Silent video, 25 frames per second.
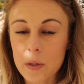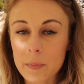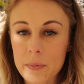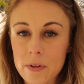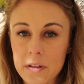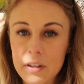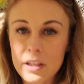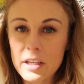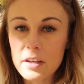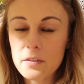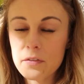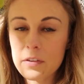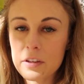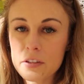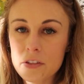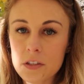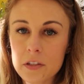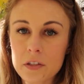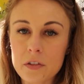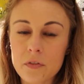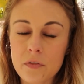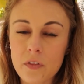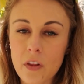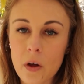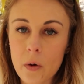We believe this
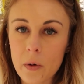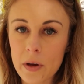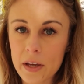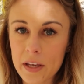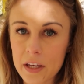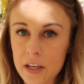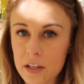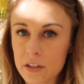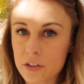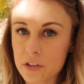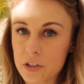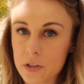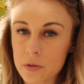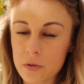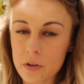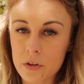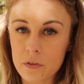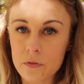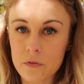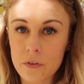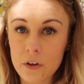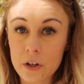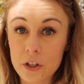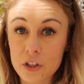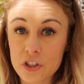is flowing into
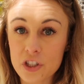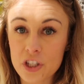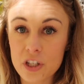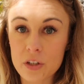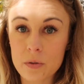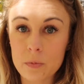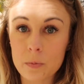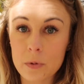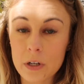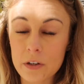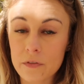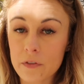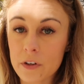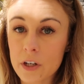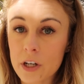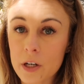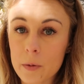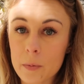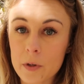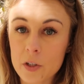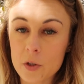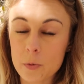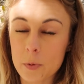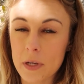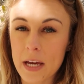the Virgin
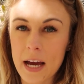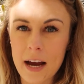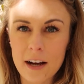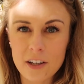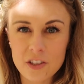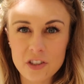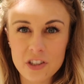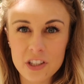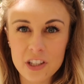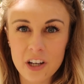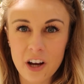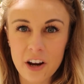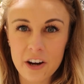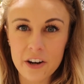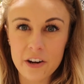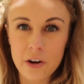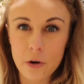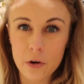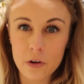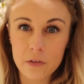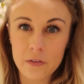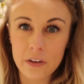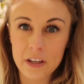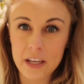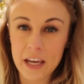River, which we actually got a
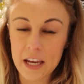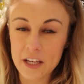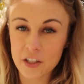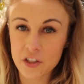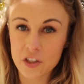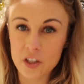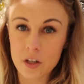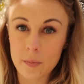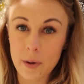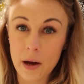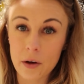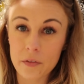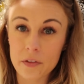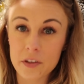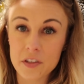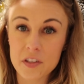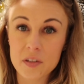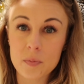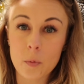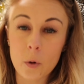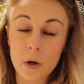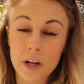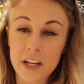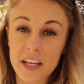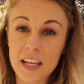notification about
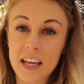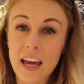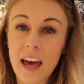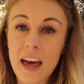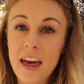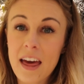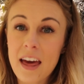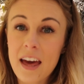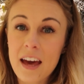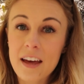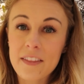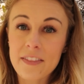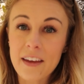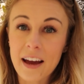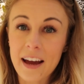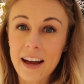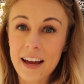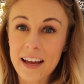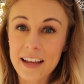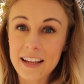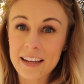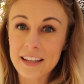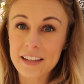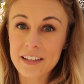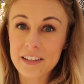this morning
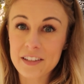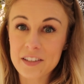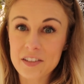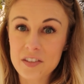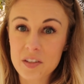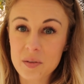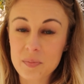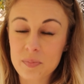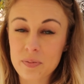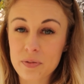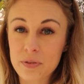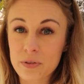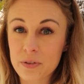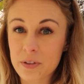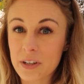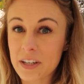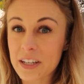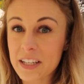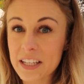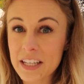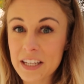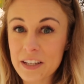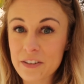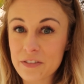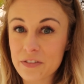that it is
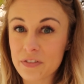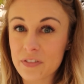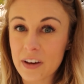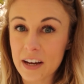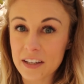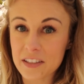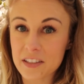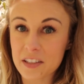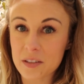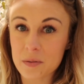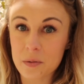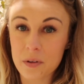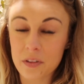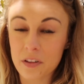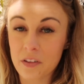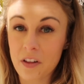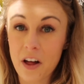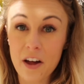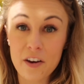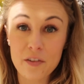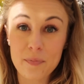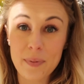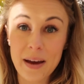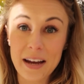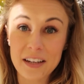pretty infected with a
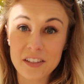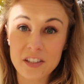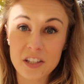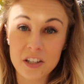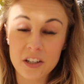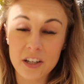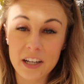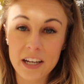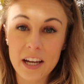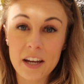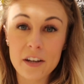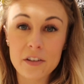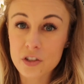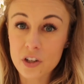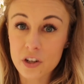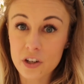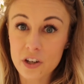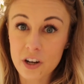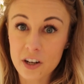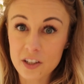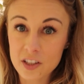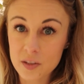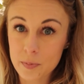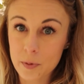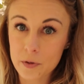lot of bacteria. So you're
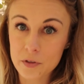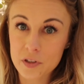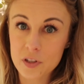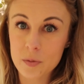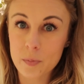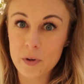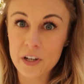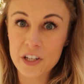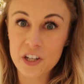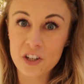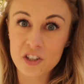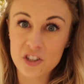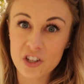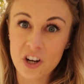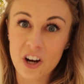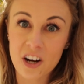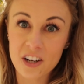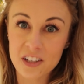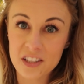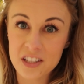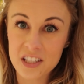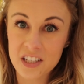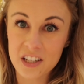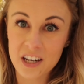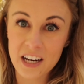not supposed to bring your
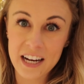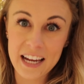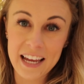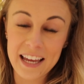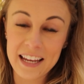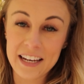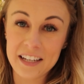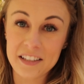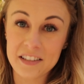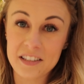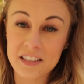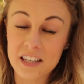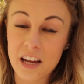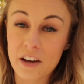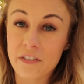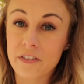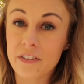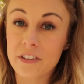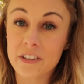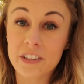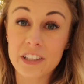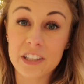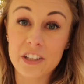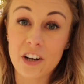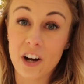dogs near it and it's
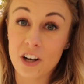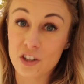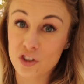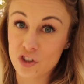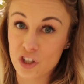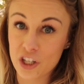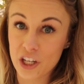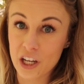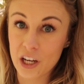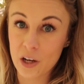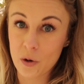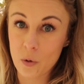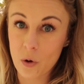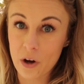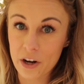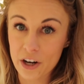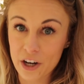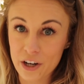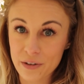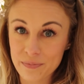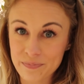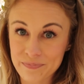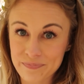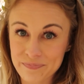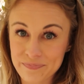definitely not drinking
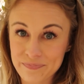water.